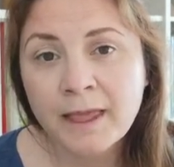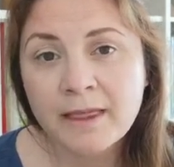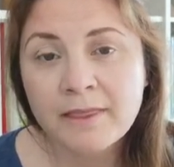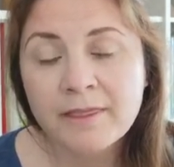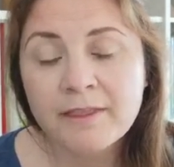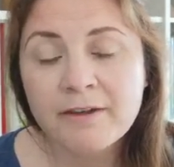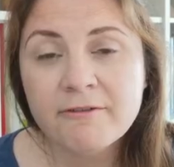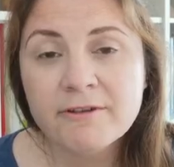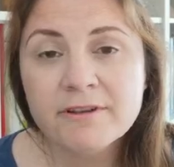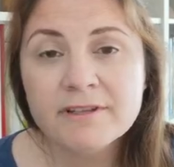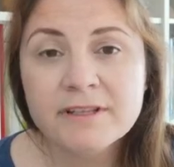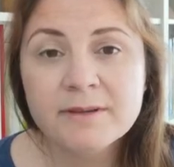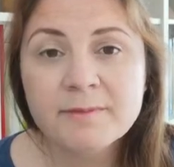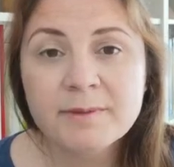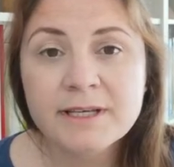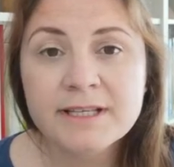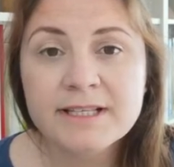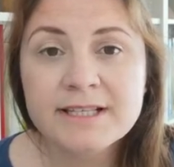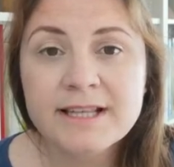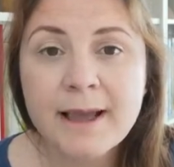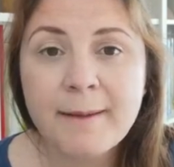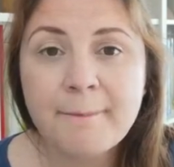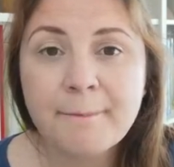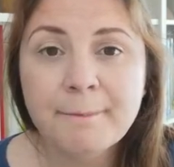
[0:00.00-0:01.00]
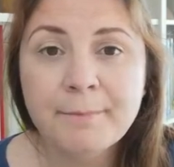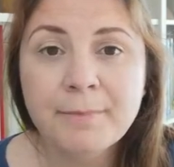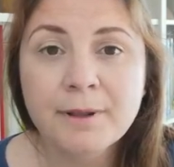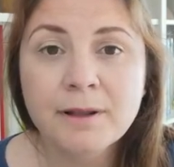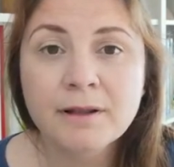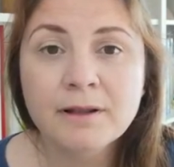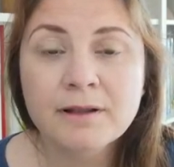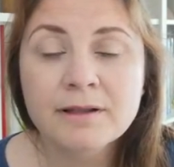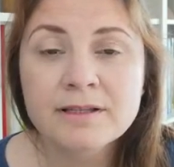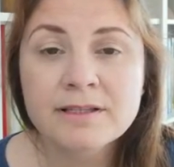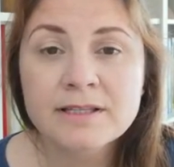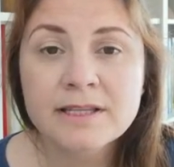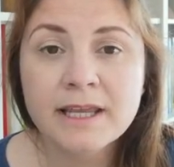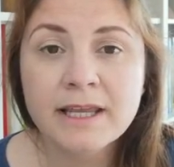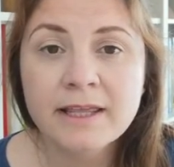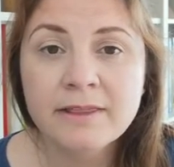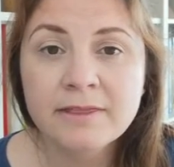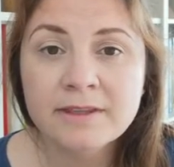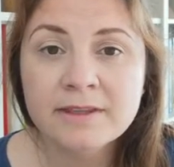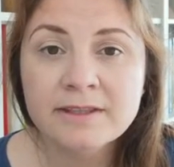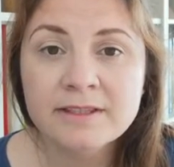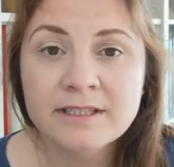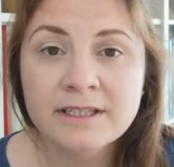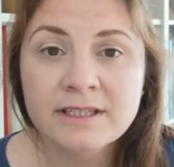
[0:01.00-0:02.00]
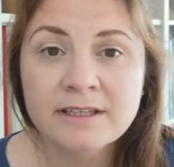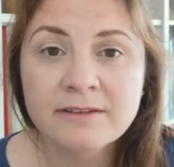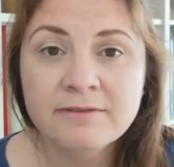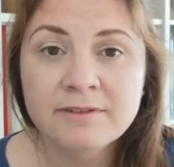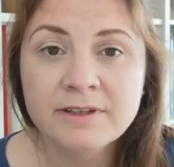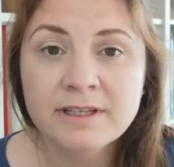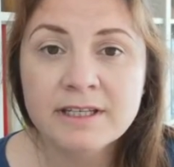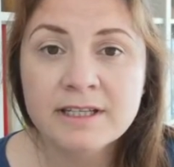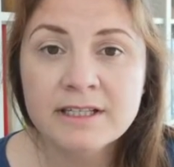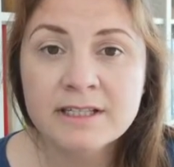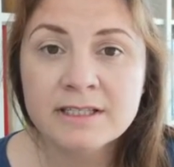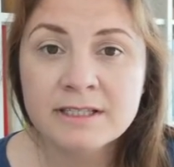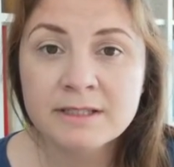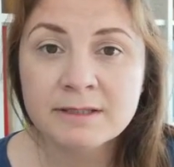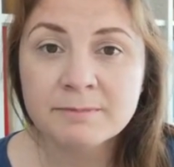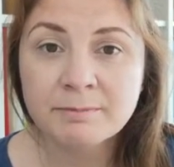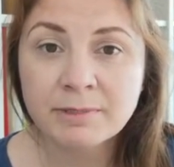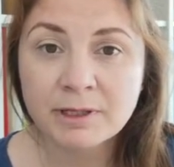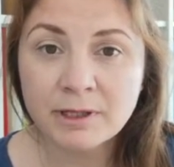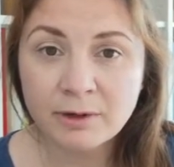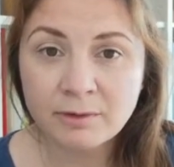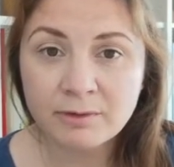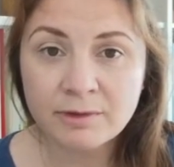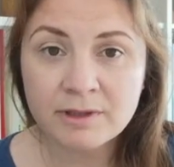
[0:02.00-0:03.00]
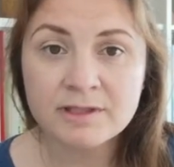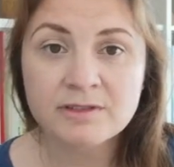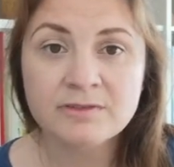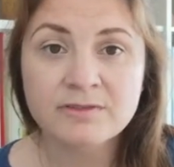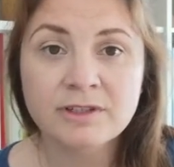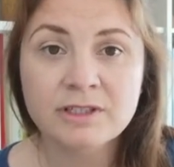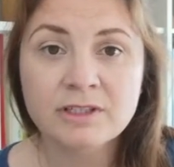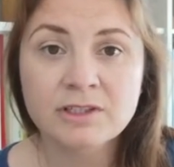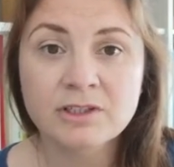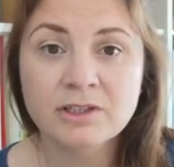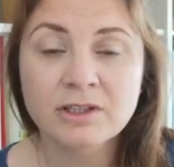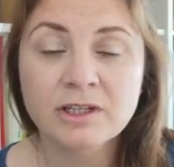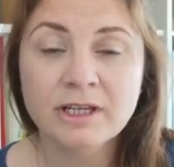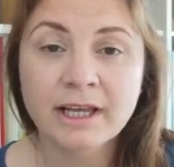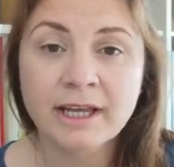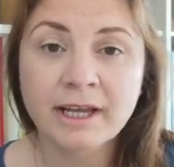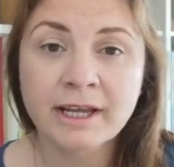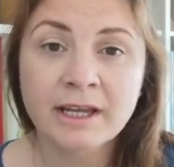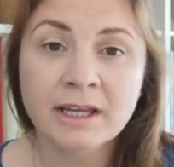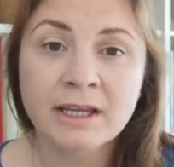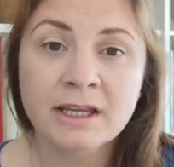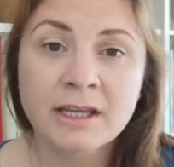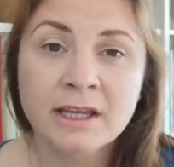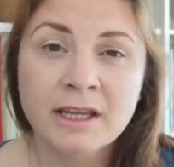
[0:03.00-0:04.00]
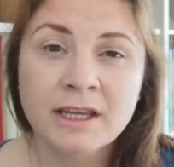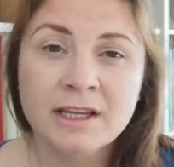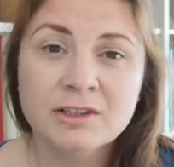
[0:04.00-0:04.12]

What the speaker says: There are some examples in the CVs below this video link